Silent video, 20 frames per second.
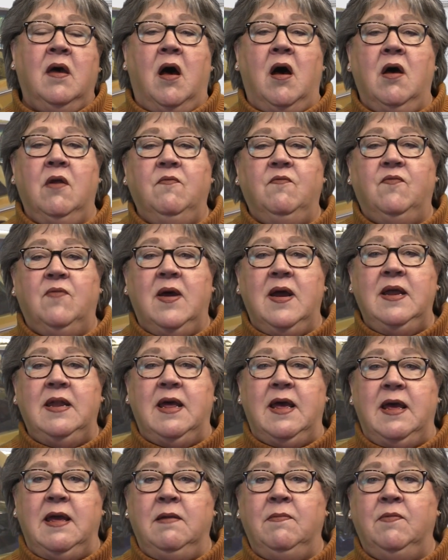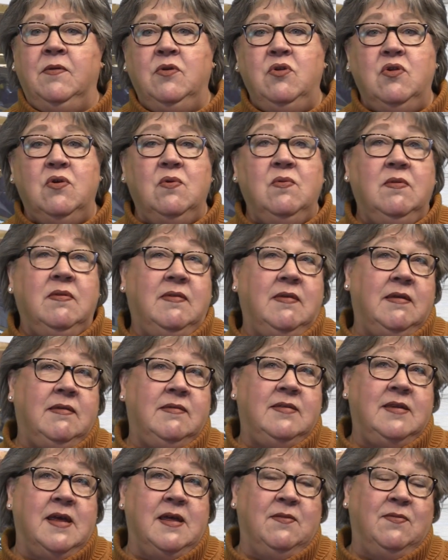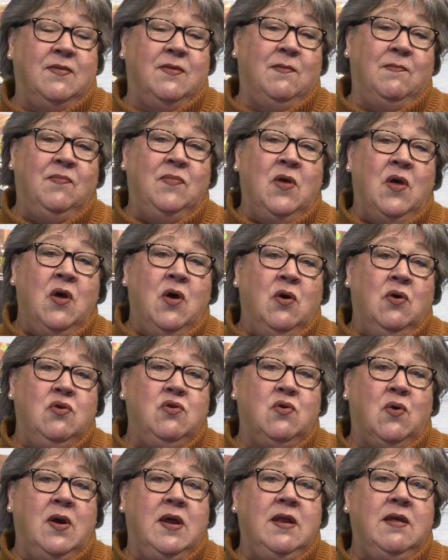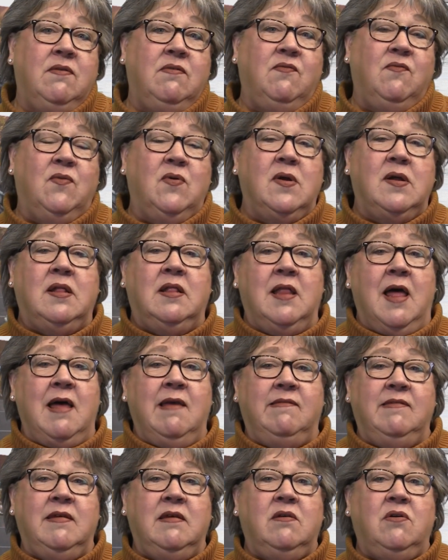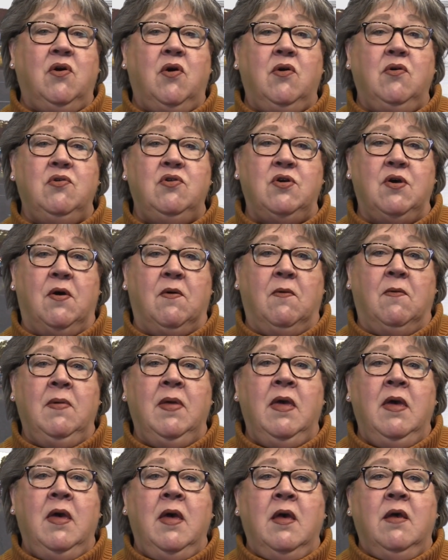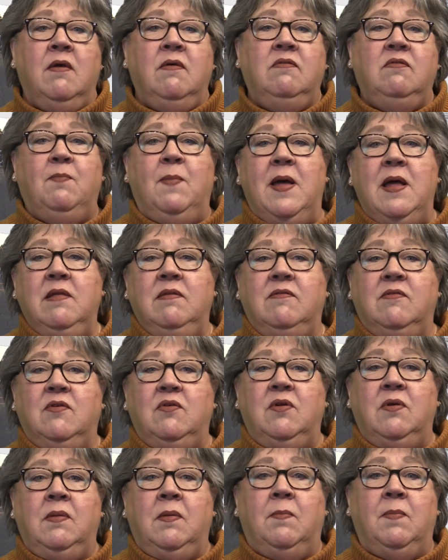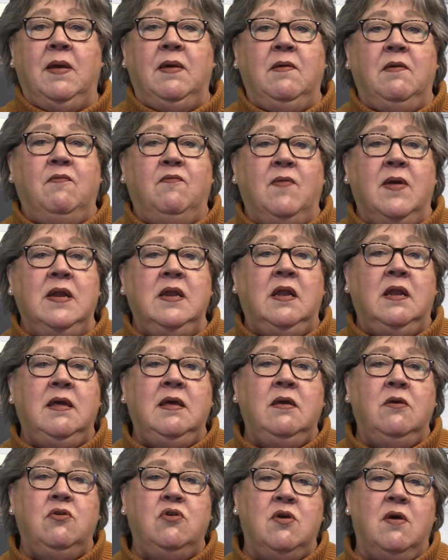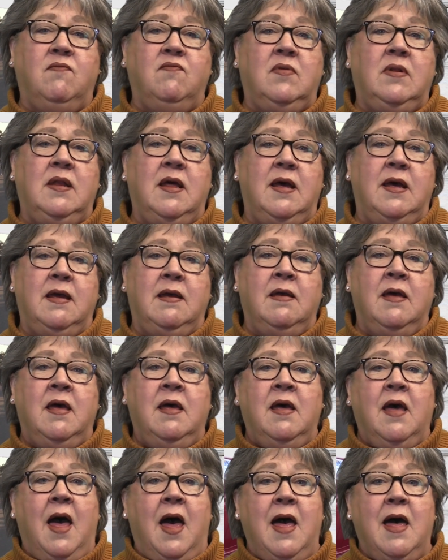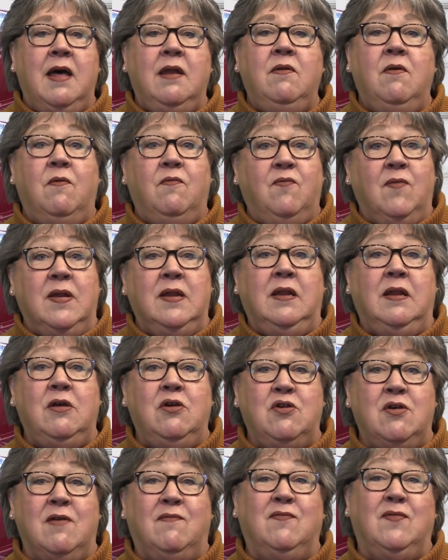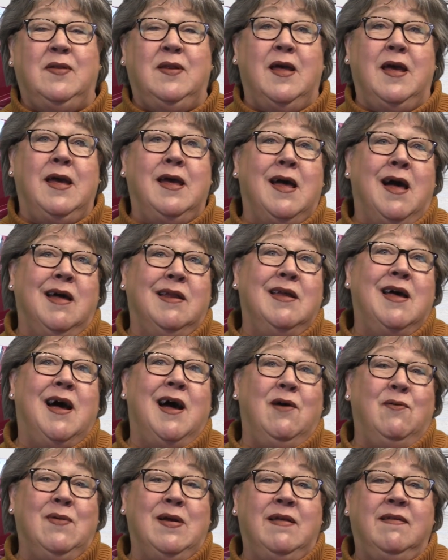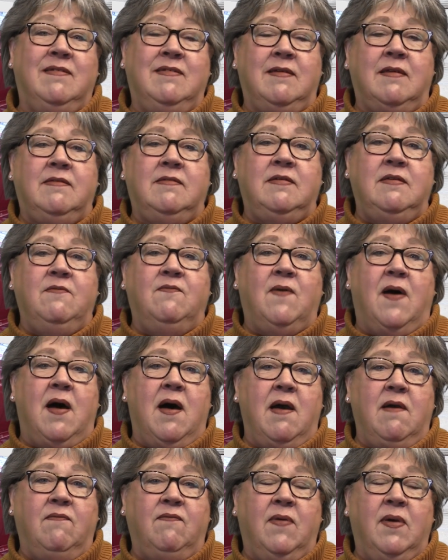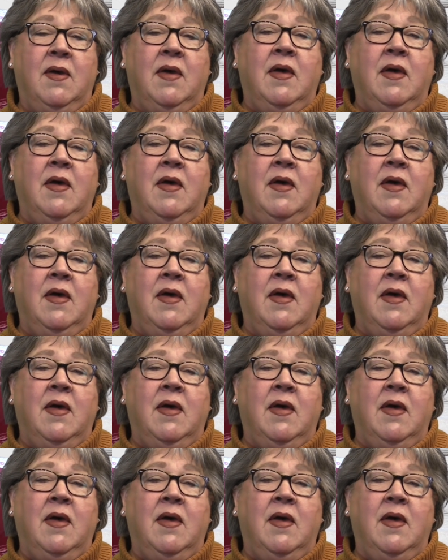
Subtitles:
On Friday, June 16th, join us for a classic car show sponsored by Friendly Chevrolet at Friendly Chevrolet on Highway 65.